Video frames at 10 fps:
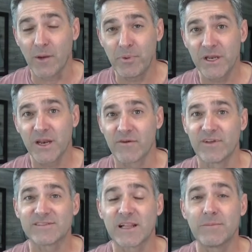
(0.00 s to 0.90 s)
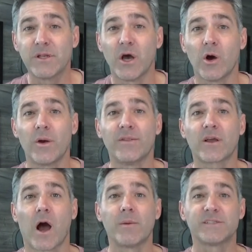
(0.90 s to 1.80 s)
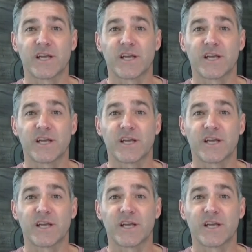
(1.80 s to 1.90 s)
opinion of this? Let me know in the comment